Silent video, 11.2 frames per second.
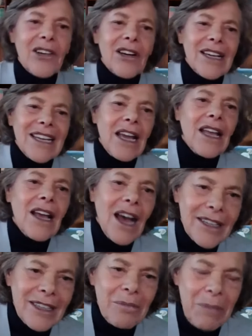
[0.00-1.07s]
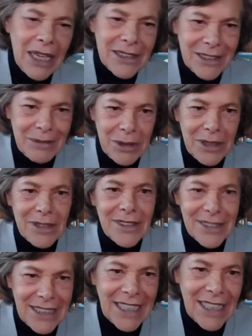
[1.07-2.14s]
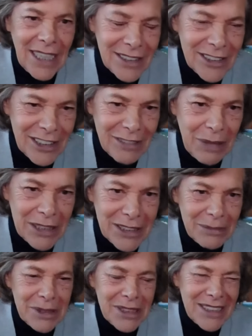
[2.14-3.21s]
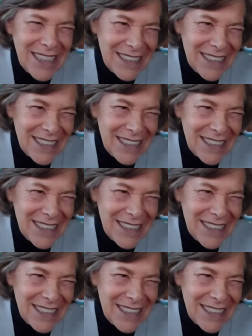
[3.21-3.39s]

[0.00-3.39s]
or unimpossible, the psychology of possibility.